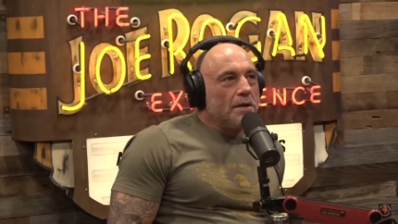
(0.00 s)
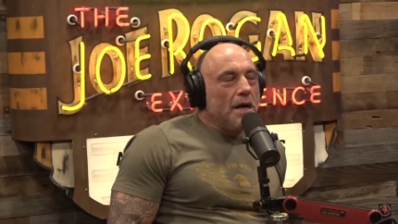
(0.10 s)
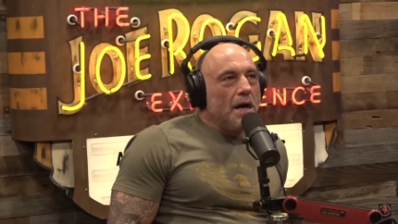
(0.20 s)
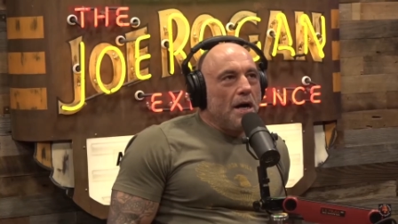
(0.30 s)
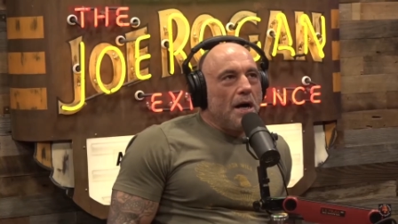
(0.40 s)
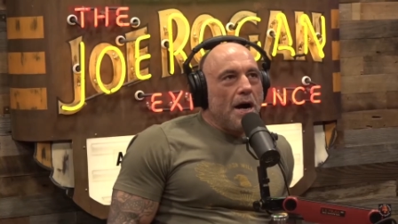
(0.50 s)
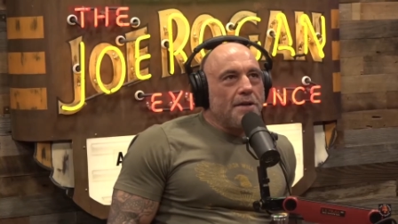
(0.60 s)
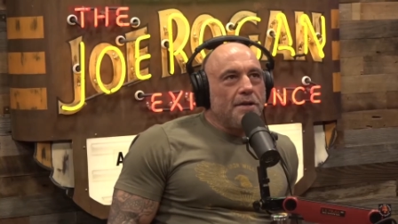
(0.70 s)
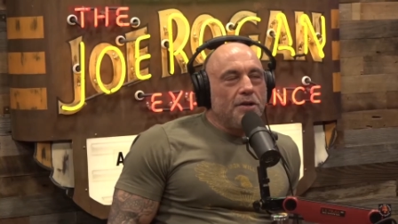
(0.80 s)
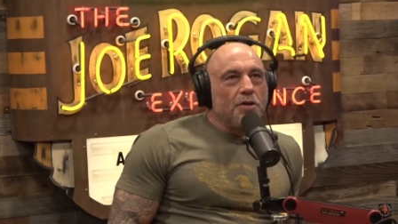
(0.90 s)
Well,
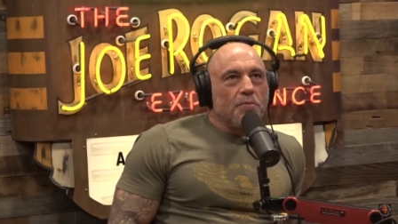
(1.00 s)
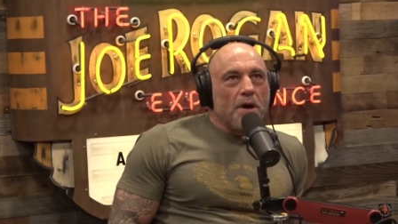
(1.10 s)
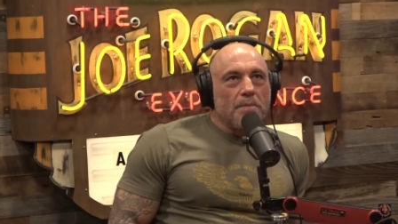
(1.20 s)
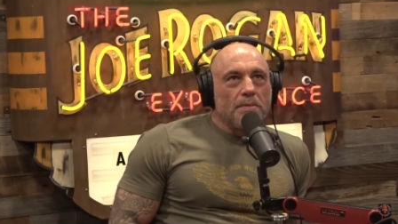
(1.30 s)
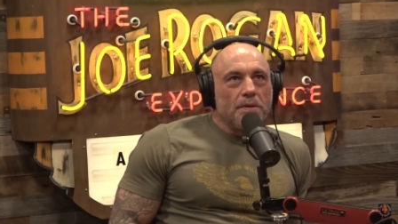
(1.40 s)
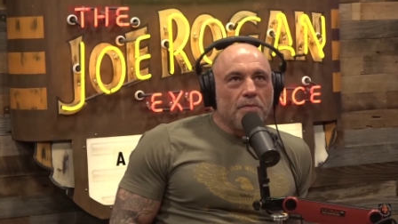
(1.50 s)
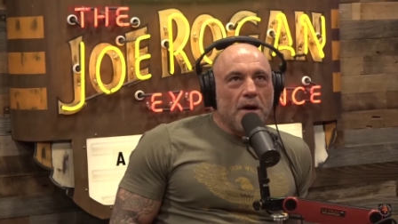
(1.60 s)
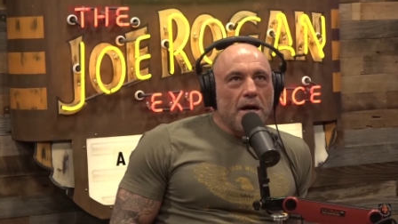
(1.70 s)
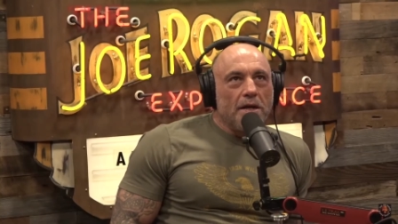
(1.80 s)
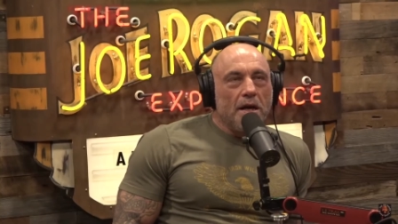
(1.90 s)
I think you're
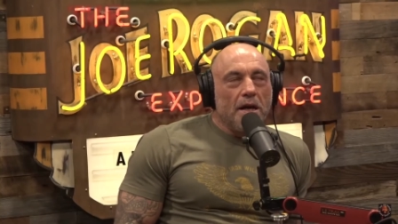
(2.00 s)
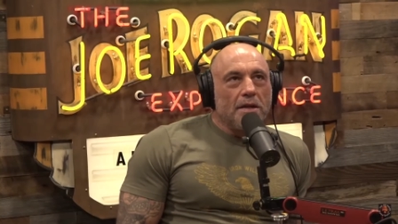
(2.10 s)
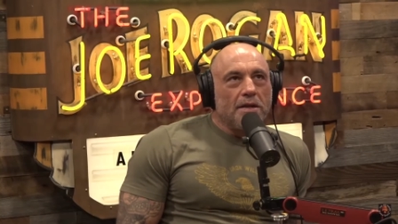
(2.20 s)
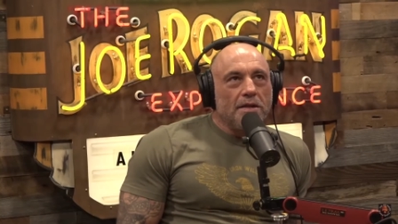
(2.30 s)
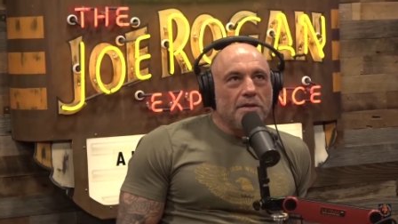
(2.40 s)
probably right.